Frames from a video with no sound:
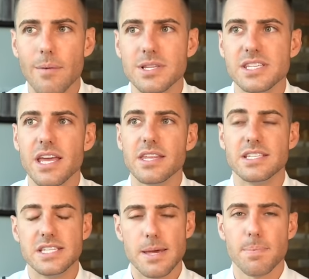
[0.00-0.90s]
I would say the
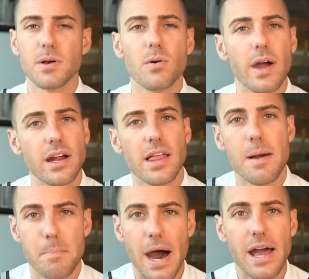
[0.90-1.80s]
typical
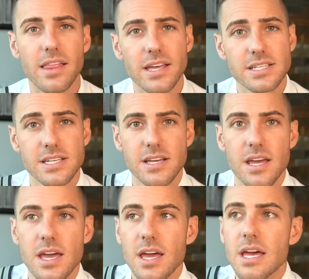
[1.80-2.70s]
airline pilot,
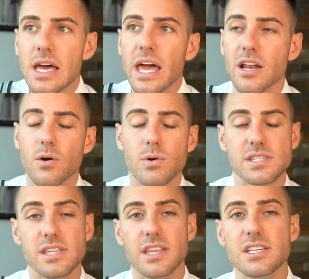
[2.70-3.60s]
and of
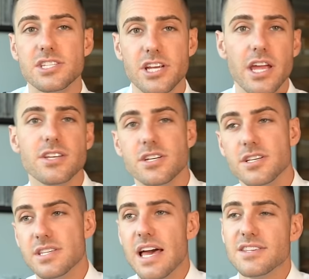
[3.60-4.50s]
course this
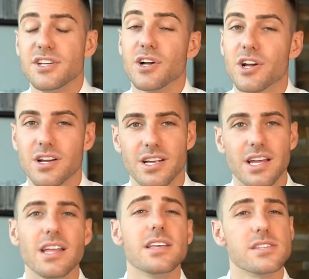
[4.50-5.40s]
changes as your,
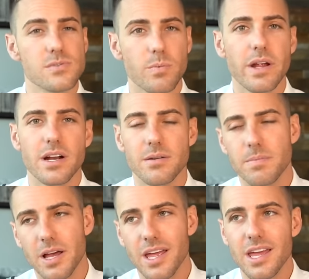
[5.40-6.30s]
this is weird,
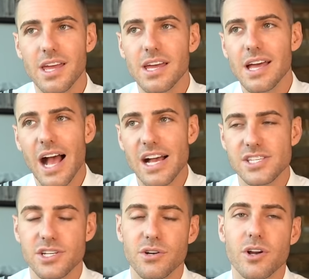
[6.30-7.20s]
but
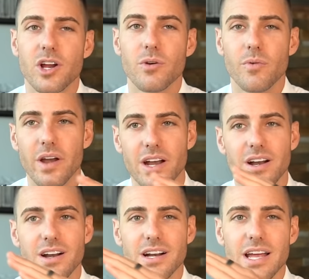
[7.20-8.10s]
as your
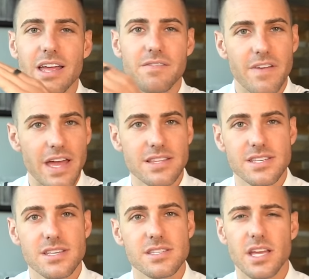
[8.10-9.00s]
career
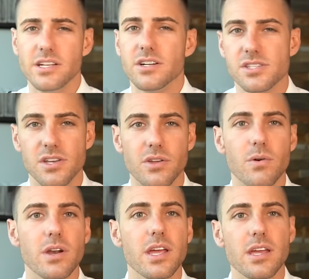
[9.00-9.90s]
advances and your
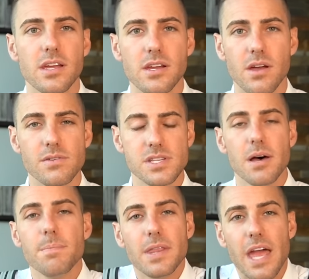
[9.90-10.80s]
seniority goes
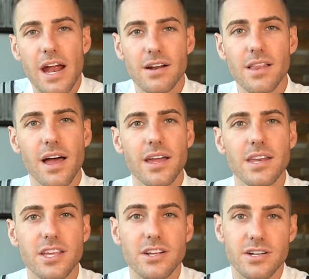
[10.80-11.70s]
up in the
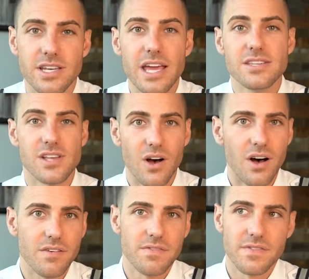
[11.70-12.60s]
airline, your days
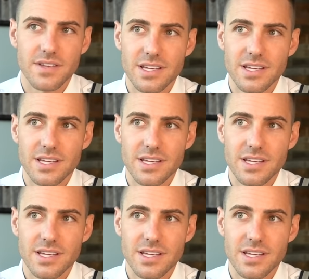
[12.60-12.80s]
off